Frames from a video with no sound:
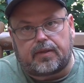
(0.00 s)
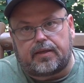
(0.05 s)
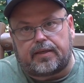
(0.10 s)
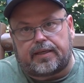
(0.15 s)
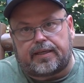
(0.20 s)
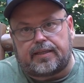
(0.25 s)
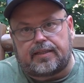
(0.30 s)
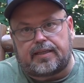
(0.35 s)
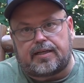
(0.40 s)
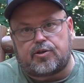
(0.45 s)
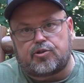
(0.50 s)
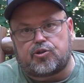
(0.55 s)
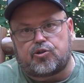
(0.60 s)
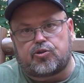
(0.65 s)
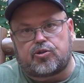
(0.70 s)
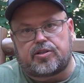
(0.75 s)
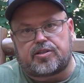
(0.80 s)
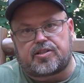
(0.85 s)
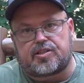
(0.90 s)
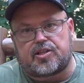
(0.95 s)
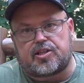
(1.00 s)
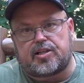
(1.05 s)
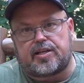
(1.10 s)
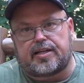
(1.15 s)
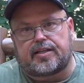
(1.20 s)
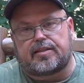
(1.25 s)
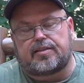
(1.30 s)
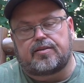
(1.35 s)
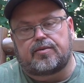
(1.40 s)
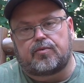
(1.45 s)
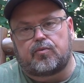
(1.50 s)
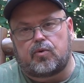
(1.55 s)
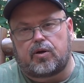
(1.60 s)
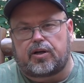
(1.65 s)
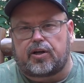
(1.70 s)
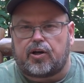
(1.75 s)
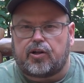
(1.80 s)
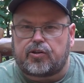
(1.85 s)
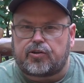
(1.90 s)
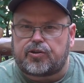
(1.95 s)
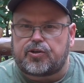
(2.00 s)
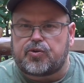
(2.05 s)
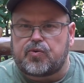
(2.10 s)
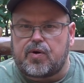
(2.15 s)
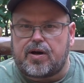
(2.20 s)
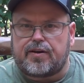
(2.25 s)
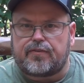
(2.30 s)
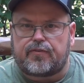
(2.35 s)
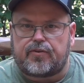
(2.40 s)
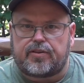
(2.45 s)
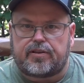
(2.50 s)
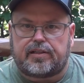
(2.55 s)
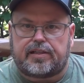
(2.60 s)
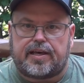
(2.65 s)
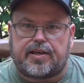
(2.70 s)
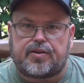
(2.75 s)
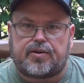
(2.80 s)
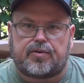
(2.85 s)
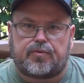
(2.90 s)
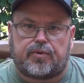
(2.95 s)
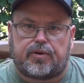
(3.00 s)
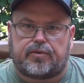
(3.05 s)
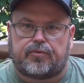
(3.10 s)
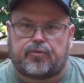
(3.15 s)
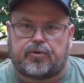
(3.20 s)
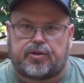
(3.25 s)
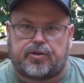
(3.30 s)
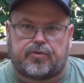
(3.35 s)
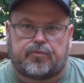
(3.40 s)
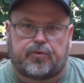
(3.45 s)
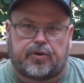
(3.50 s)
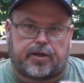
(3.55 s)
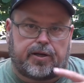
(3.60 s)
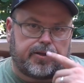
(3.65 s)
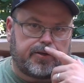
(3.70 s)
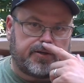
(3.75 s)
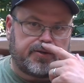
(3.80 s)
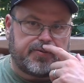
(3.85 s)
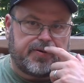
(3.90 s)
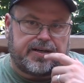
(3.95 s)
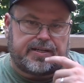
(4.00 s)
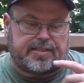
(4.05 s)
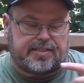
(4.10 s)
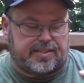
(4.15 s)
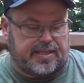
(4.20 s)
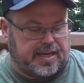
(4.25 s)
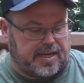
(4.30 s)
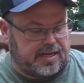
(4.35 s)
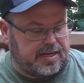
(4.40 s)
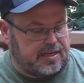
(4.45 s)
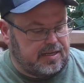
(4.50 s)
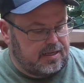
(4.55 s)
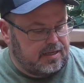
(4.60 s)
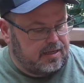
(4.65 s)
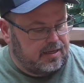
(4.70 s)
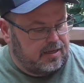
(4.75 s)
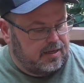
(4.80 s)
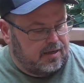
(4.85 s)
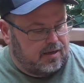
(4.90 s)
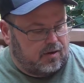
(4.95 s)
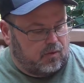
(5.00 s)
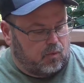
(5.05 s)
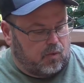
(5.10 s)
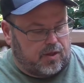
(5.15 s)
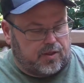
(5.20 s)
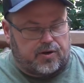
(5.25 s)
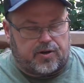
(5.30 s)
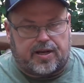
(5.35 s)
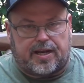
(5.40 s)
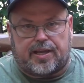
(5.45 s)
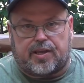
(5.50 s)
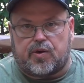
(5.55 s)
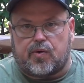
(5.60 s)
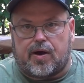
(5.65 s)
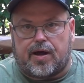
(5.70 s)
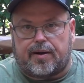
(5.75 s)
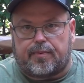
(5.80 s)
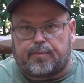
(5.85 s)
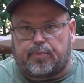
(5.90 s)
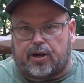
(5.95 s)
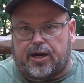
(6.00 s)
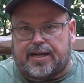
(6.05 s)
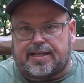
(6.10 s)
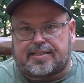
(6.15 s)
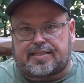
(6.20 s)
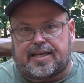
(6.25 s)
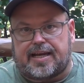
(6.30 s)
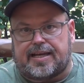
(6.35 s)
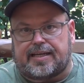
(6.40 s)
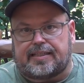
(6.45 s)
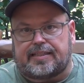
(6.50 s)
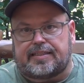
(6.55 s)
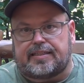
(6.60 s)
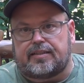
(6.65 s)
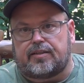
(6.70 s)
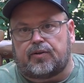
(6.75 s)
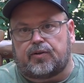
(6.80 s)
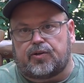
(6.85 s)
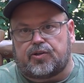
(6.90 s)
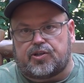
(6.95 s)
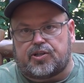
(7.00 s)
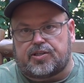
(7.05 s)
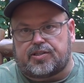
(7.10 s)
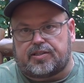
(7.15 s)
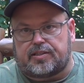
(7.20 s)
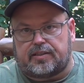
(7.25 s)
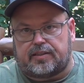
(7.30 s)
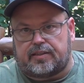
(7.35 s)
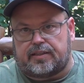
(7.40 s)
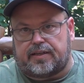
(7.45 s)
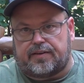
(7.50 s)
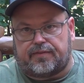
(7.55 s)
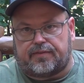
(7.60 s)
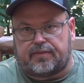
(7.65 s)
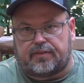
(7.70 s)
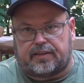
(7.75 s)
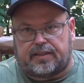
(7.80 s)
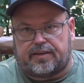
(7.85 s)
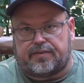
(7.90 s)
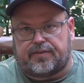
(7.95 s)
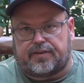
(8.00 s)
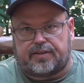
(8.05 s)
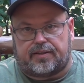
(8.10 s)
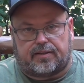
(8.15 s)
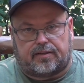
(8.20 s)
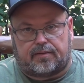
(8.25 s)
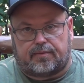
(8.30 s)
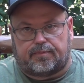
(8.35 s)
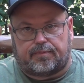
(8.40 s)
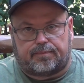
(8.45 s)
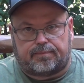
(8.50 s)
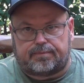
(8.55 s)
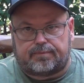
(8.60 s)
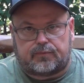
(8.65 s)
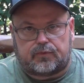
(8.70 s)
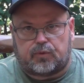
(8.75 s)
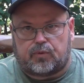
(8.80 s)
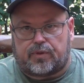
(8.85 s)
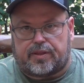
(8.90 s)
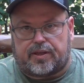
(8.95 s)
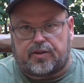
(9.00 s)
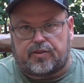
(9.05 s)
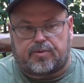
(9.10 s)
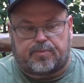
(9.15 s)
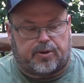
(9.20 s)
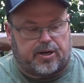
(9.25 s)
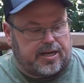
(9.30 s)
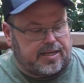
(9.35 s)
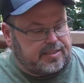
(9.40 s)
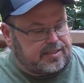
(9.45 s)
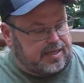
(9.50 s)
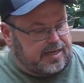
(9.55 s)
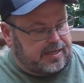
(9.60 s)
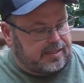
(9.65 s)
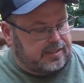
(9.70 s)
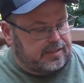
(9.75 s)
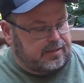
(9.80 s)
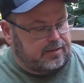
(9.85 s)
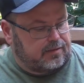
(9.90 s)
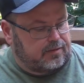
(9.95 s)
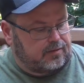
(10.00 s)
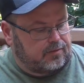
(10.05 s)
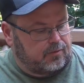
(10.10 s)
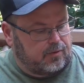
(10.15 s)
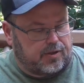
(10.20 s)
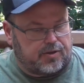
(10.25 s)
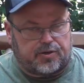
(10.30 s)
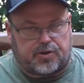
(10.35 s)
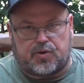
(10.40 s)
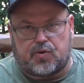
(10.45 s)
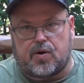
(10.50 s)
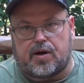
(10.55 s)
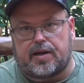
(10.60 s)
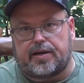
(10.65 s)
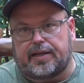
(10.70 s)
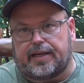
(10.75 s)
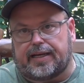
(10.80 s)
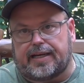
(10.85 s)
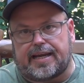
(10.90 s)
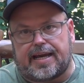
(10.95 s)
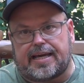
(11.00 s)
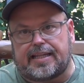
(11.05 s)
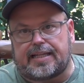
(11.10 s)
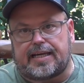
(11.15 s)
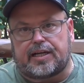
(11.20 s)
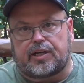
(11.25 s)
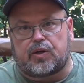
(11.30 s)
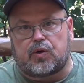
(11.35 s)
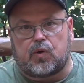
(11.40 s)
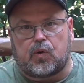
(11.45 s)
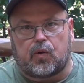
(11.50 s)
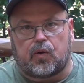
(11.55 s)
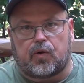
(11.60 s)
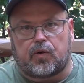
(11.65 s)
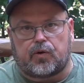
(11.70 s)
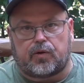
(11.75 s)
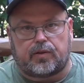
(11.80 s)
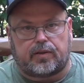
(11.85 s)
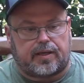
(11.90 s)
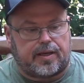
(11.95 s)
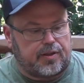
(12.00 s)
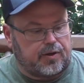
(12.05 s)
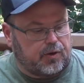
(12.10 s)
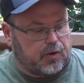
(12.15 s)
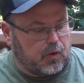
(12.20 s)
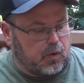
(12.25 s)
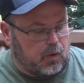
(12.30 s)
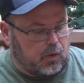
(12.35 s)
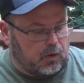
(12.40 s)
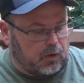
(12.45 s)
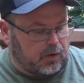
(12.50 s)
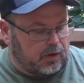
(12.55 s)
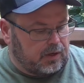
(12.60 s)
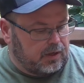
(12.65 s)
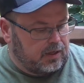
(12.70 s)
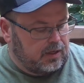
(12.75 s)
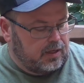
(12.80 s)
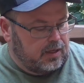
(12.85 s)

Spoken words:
He allows you to select what color you want for the leather, what color you want it stained, whether or not you want a brass eyelet or just leave it without the brass eyelet, whether you want a nylon cord or leather cord.